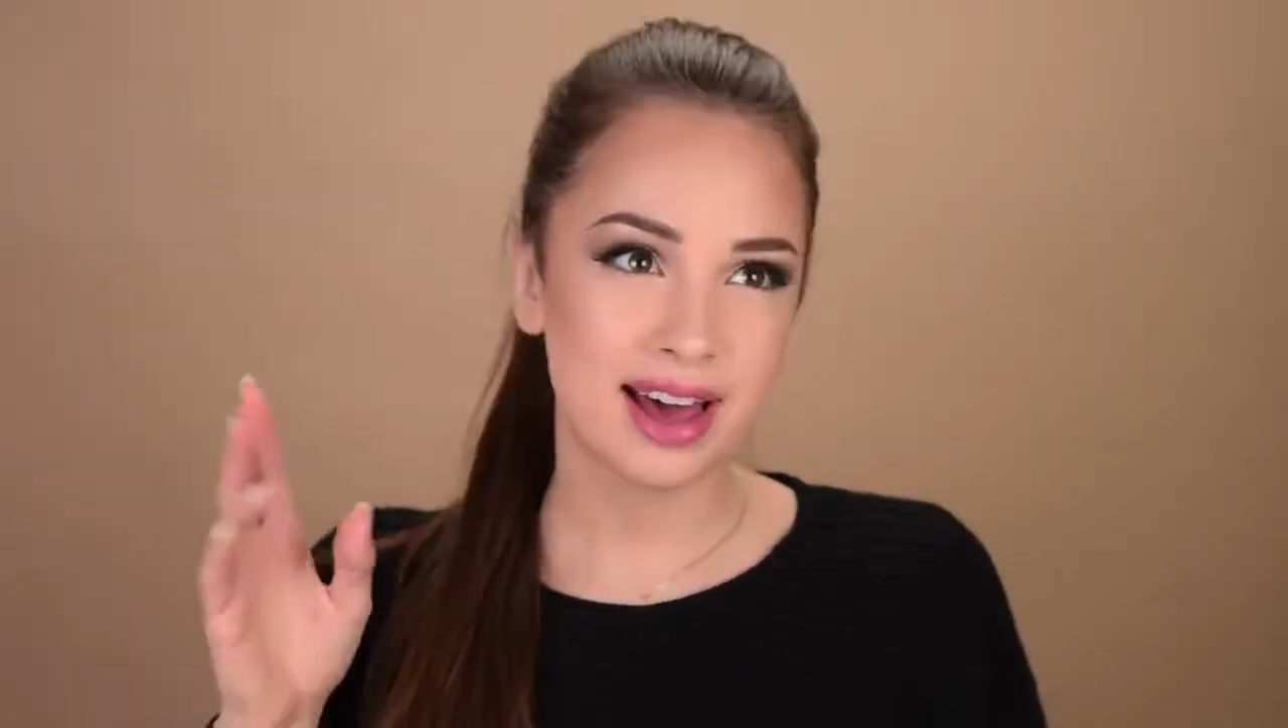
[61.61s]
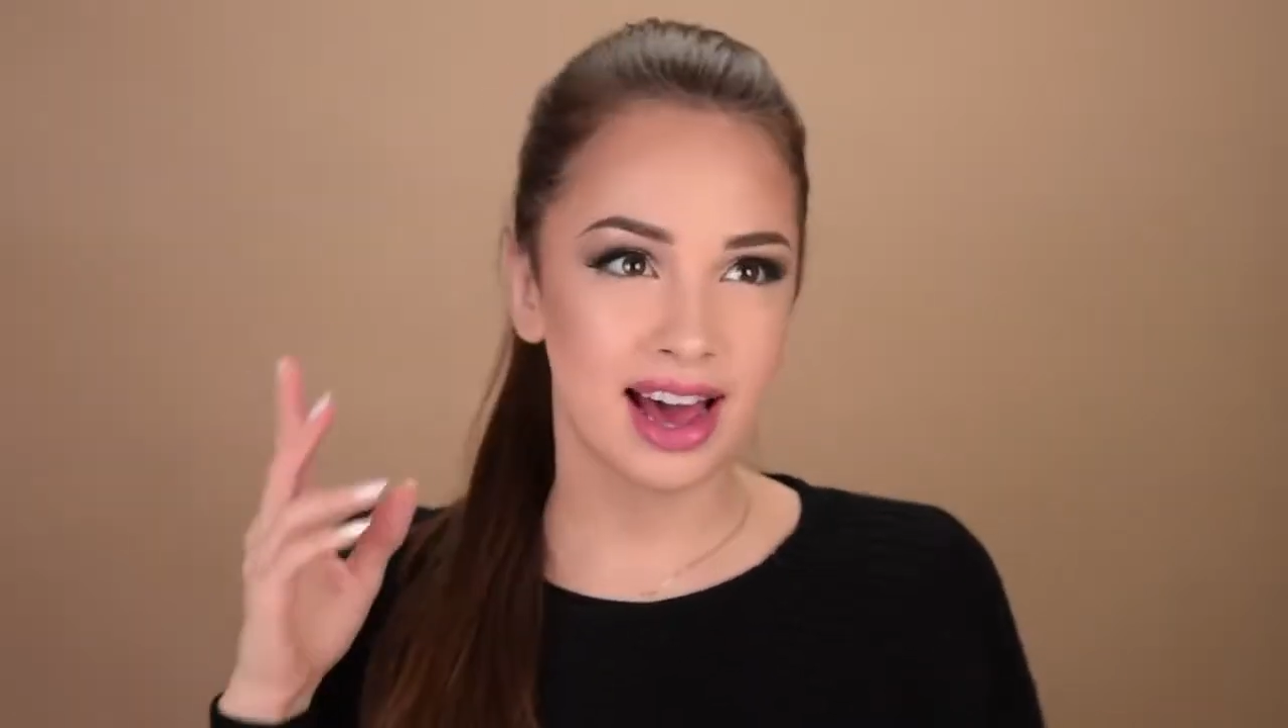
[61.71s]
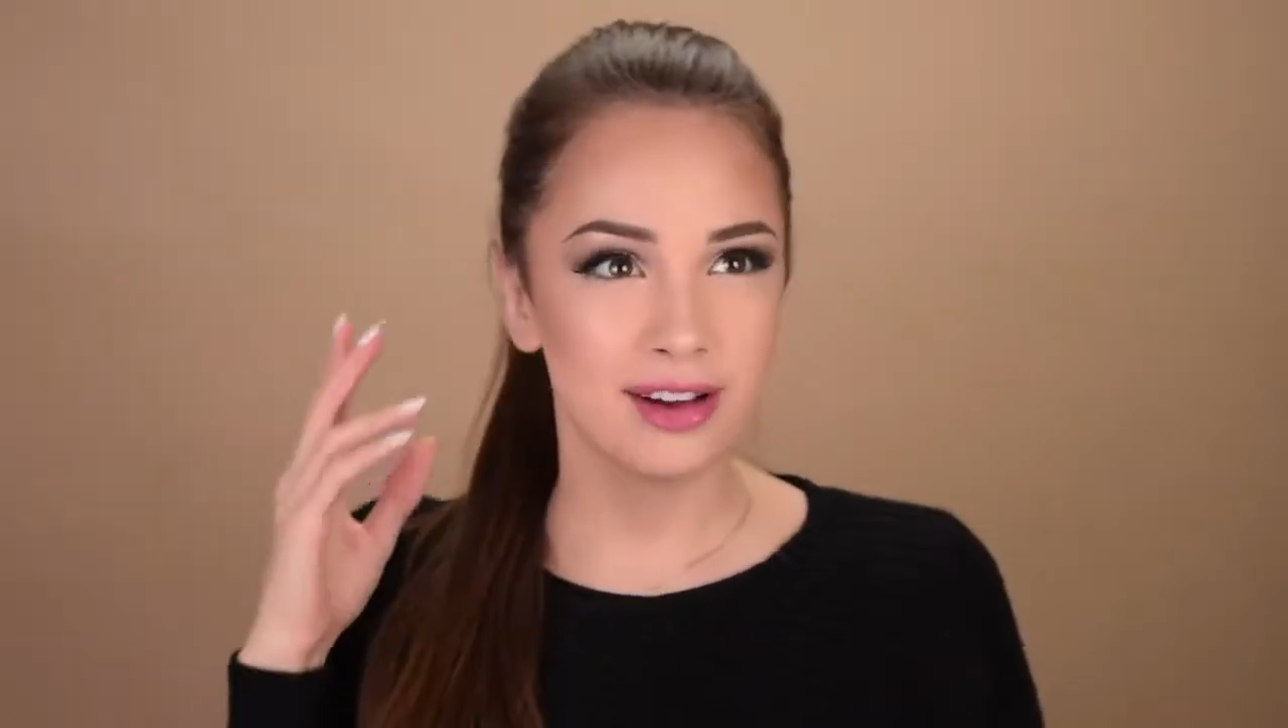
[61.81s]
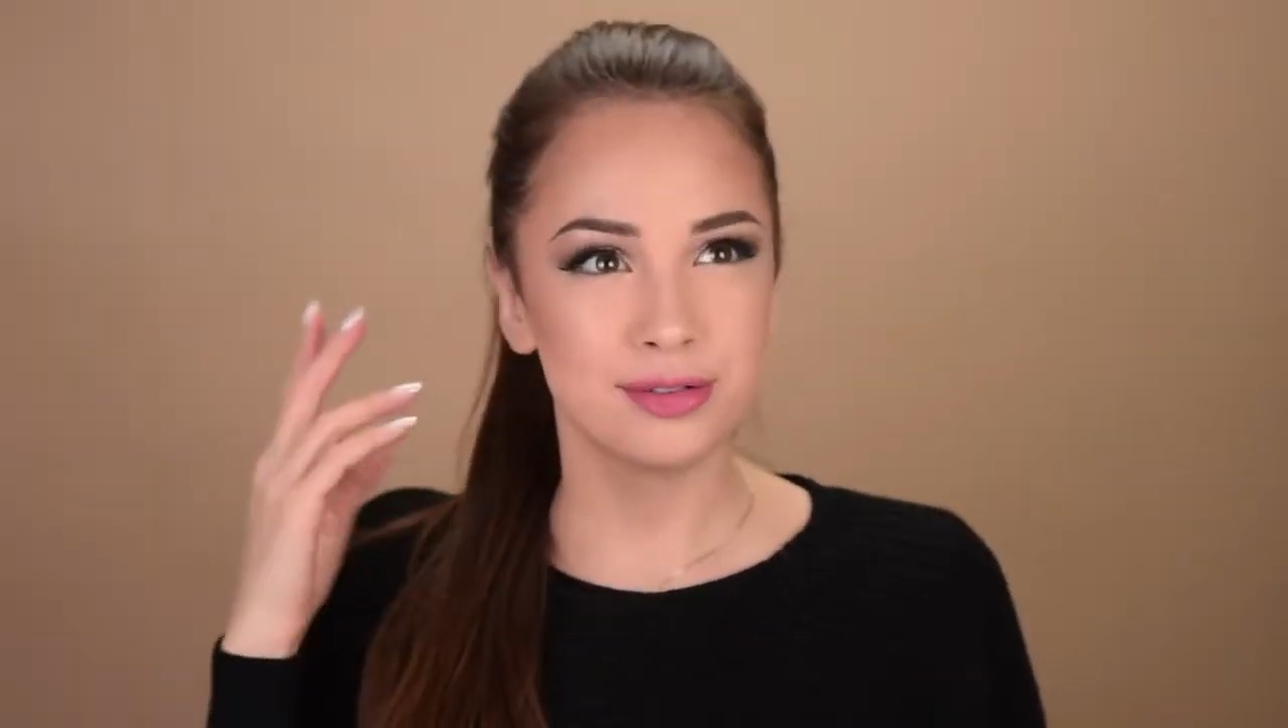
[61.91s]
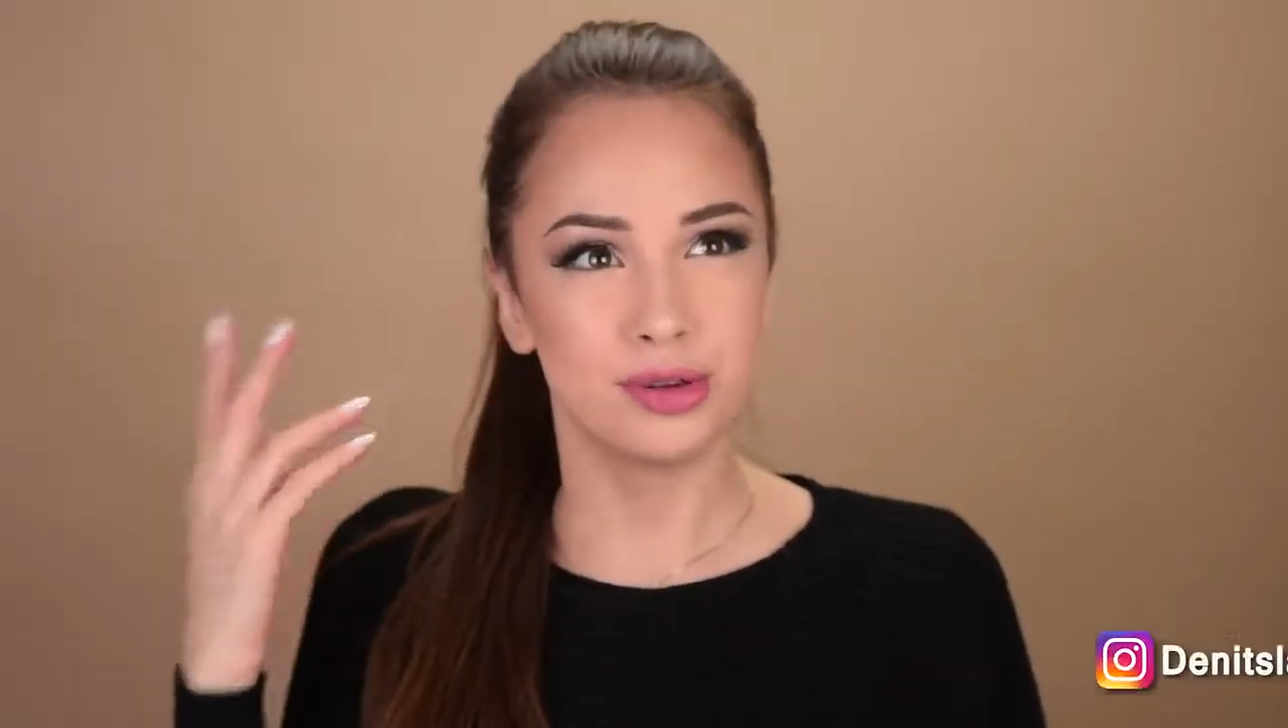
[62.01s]
I
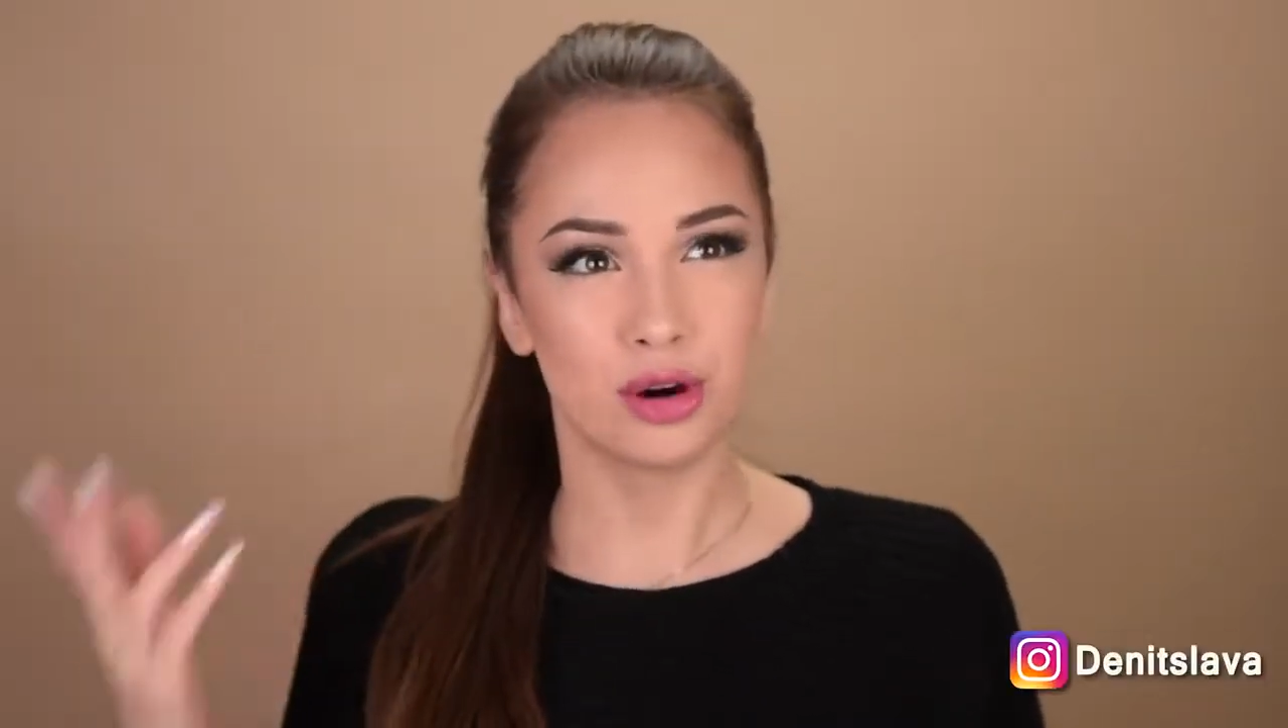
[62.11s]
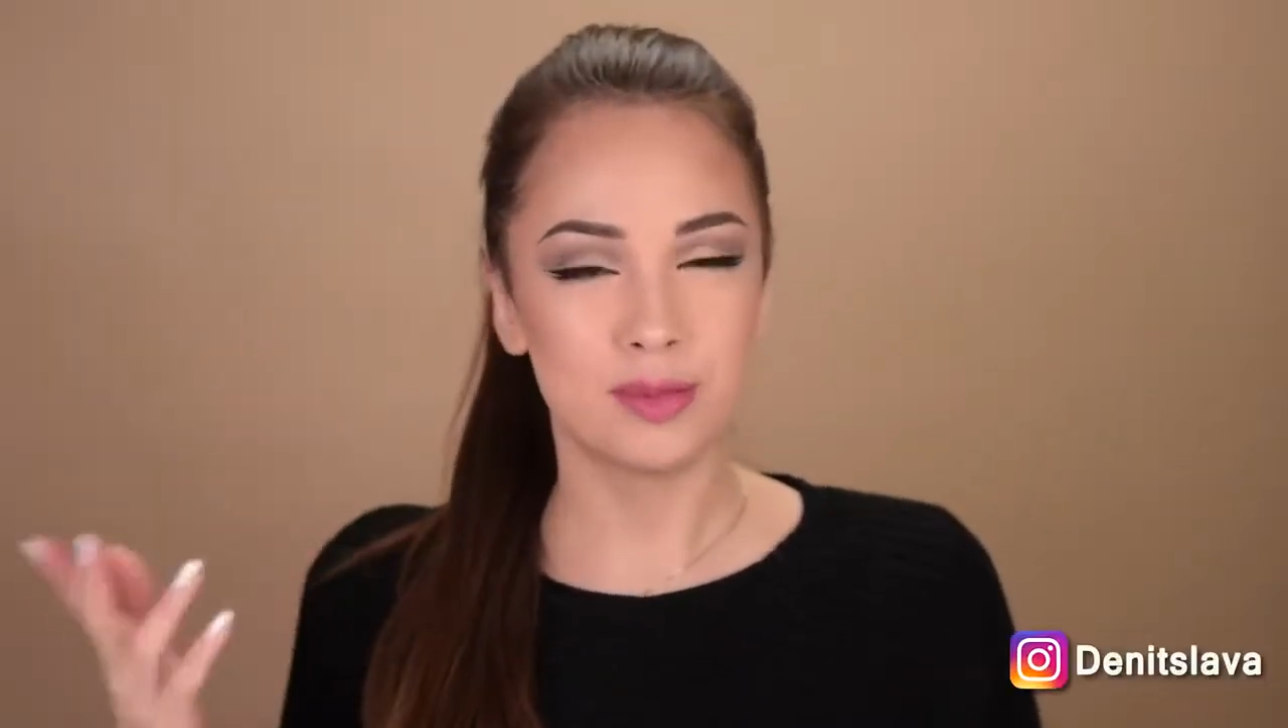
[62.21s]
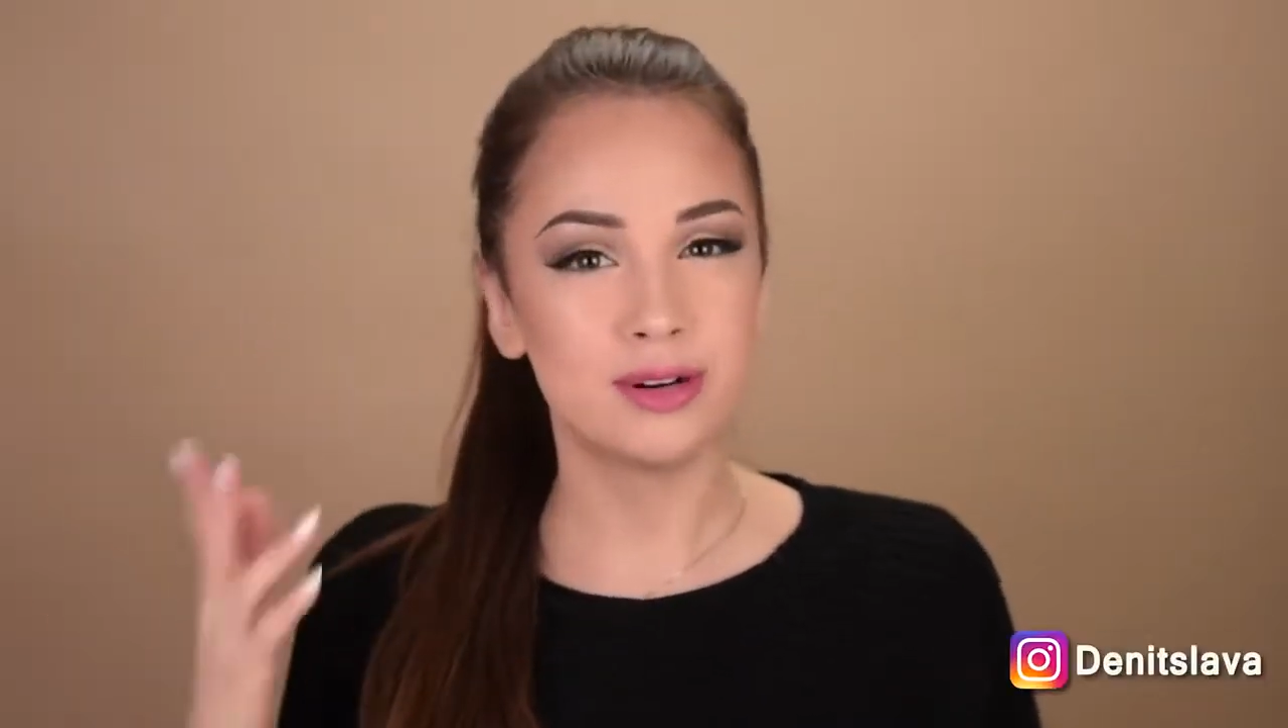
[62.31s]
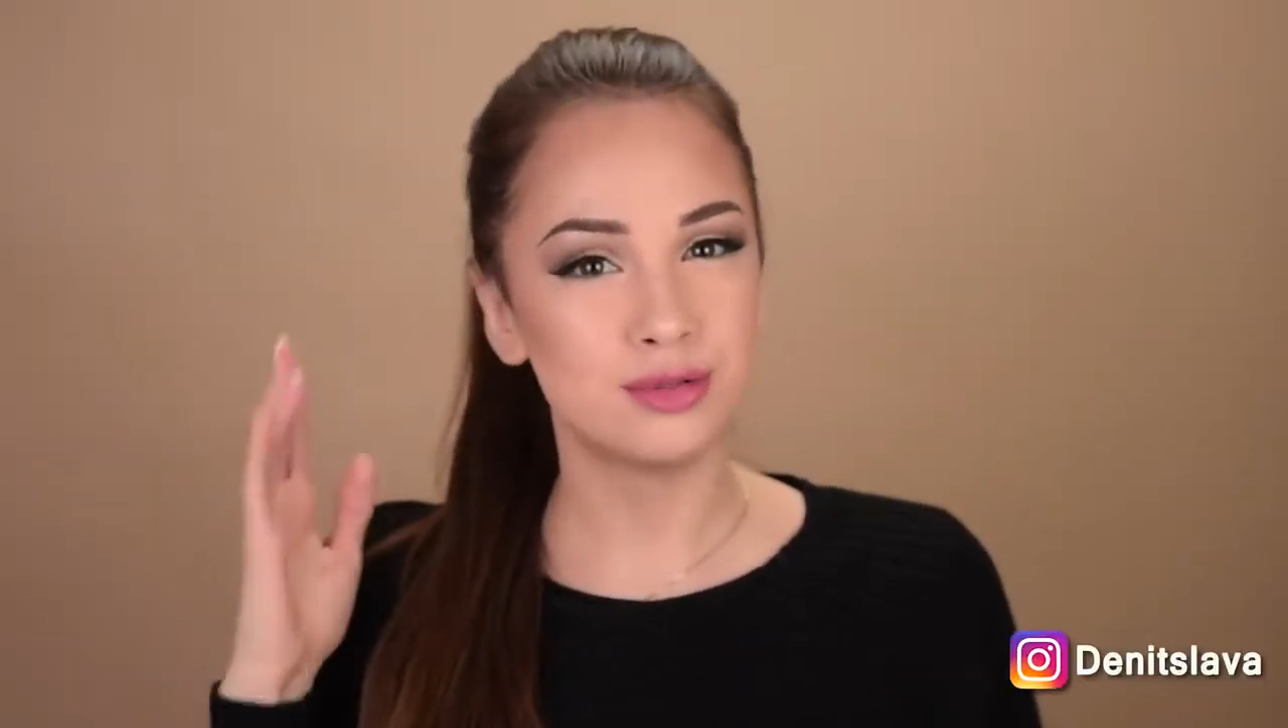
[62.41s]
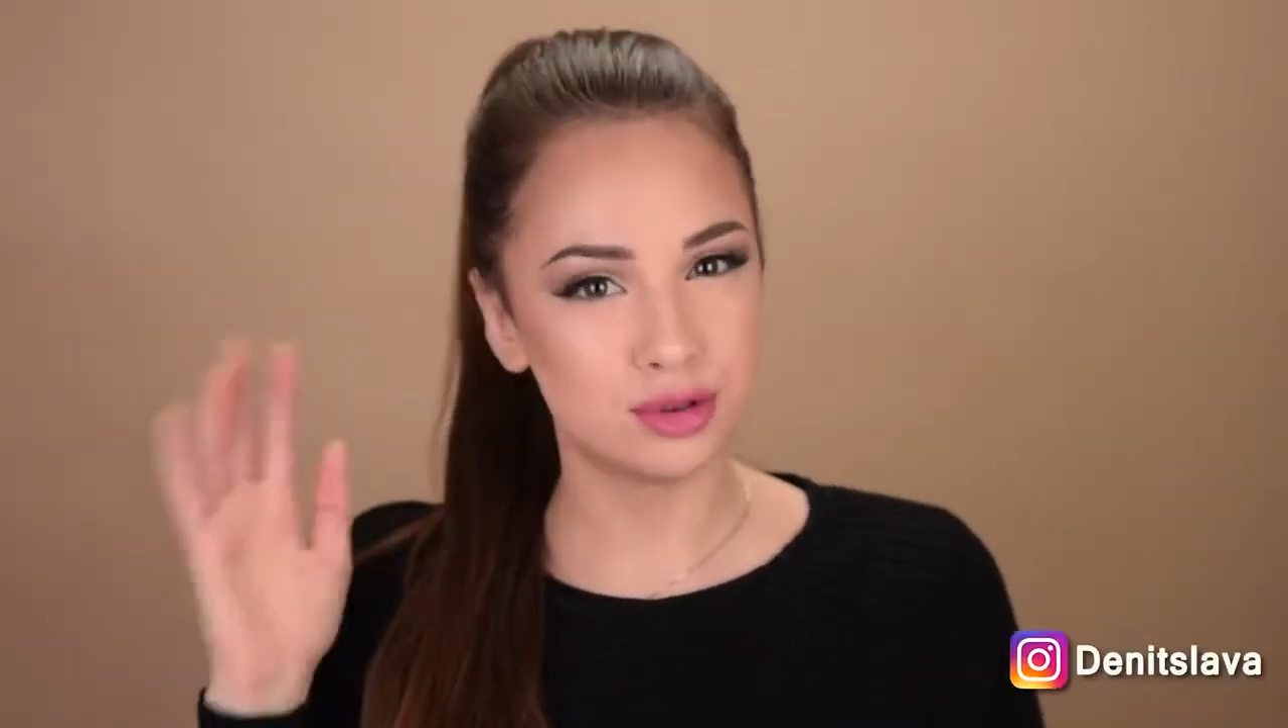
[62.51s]
have normal